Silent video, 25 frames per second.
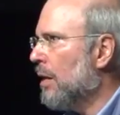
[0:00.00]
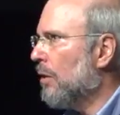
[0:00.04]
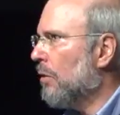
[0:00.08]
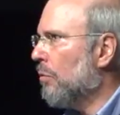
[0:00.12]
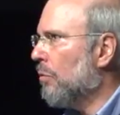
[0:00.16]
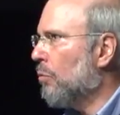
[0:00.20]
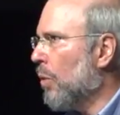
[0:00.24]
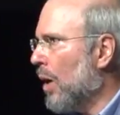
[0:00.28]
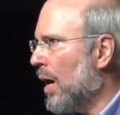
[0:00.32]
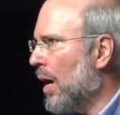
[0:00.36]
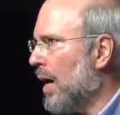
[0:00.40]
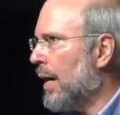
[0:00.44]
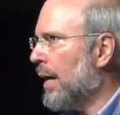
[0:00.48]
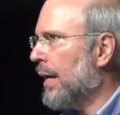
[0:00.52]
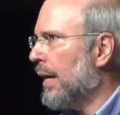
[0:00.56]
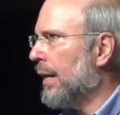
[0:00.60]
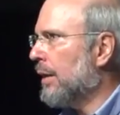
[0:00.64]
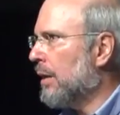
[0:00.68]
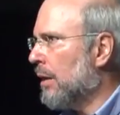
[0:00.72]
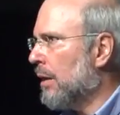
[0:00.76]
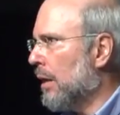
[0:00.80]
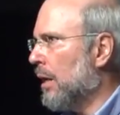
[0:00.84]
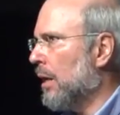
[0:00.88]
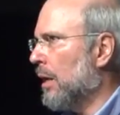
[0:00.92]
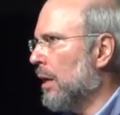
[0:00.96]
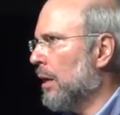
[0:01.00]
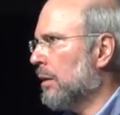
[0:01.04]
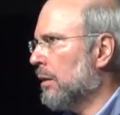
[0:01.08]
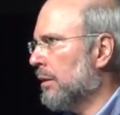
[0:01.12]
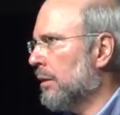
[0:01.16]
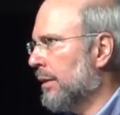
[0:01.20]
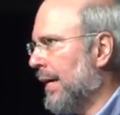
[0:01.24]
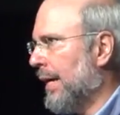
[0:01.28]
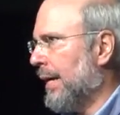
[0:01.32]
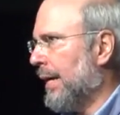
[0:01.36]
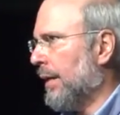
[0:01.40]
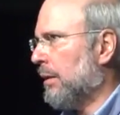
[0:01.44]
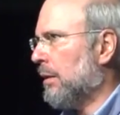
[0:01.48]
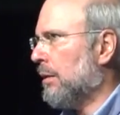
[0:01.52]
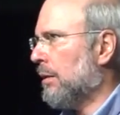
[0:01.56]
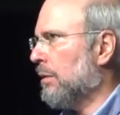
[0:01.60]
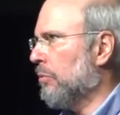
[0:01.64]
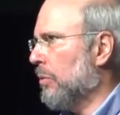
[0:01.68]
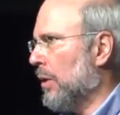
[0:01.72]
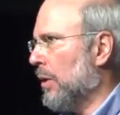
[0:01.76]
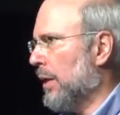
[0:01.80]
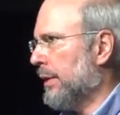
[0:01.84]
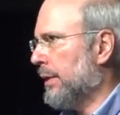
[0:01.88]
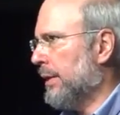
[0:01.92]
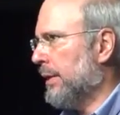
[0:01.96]
why God let
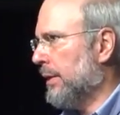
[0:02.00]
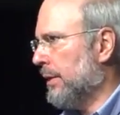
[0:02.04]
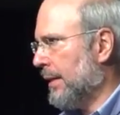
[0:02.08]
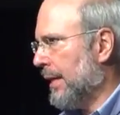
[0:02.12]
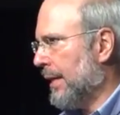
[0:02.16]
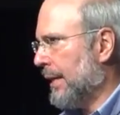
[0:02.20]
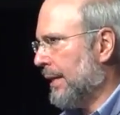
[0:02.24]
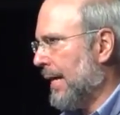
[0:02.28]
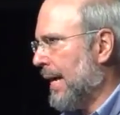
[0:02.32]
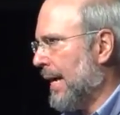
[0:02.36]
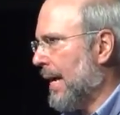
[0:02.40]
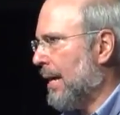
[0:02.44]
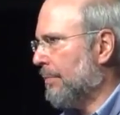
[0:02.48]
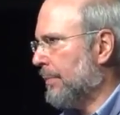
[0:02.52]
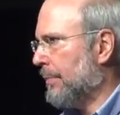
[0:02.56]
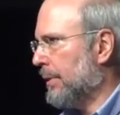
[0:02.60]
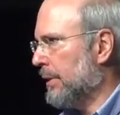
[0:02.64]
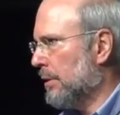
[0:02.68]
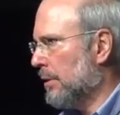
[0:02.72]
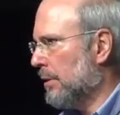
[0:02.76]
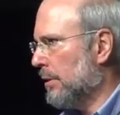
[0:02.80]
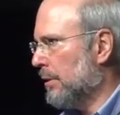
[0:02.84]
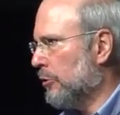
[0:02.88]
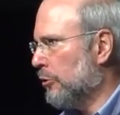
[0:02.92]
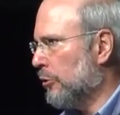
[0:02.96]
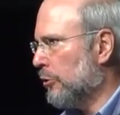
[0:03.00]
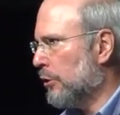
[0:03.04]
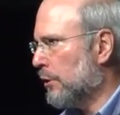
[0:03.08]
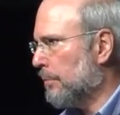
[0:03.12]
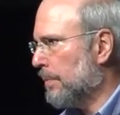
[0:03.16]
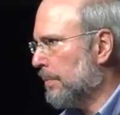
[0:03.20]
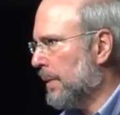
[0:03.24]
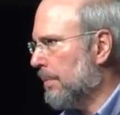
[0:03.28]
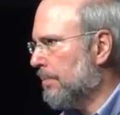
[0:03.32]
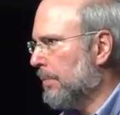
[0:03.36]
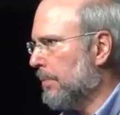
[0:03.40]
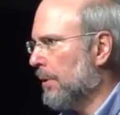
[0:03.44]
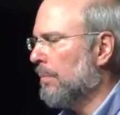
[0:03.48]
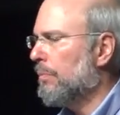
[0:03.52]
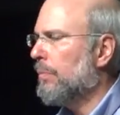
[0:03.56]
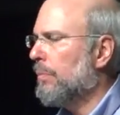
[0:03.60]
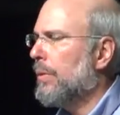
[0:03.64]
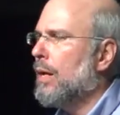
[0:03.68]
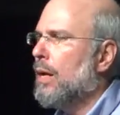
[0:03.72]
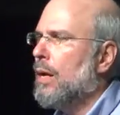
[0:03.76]
what he let happen to the Jewish people.